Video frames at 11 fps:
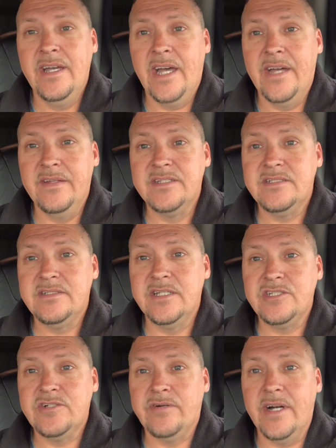And
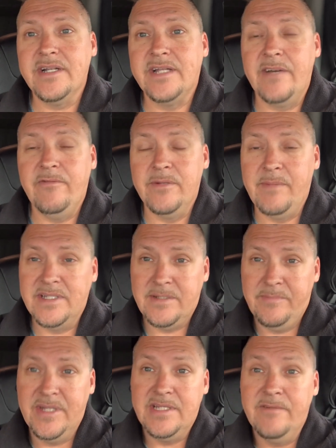this truck definitely makes a
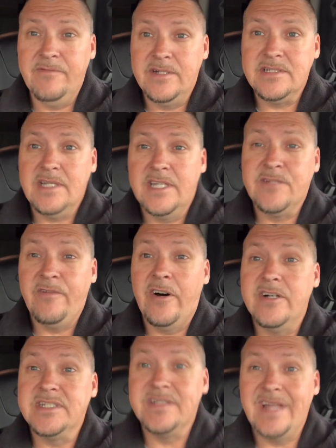big difference as far
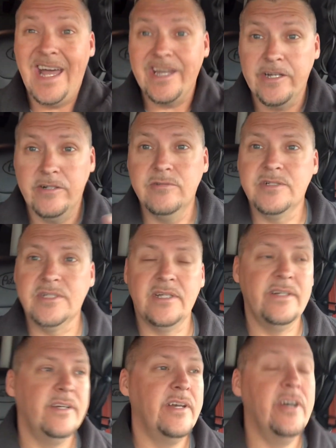as that goes.
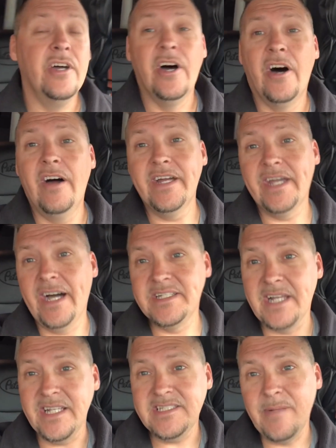All right, guys,
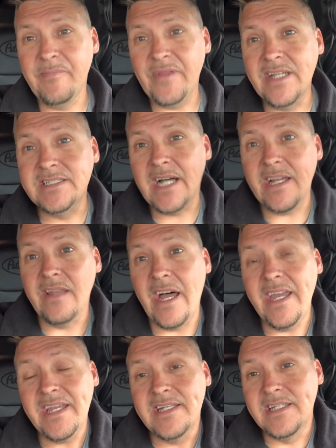that's some things I
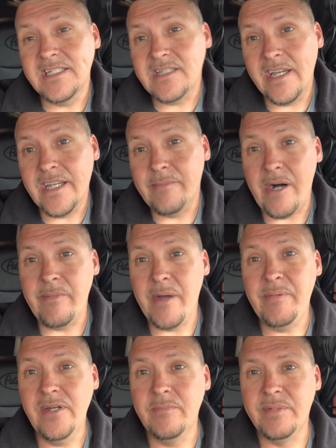like and dislike about my
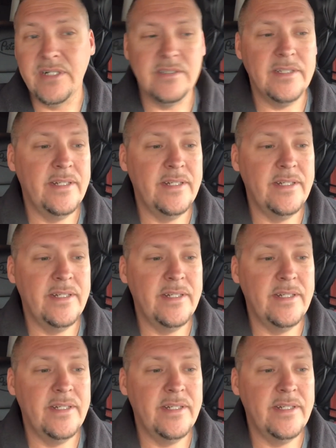Peterbilt.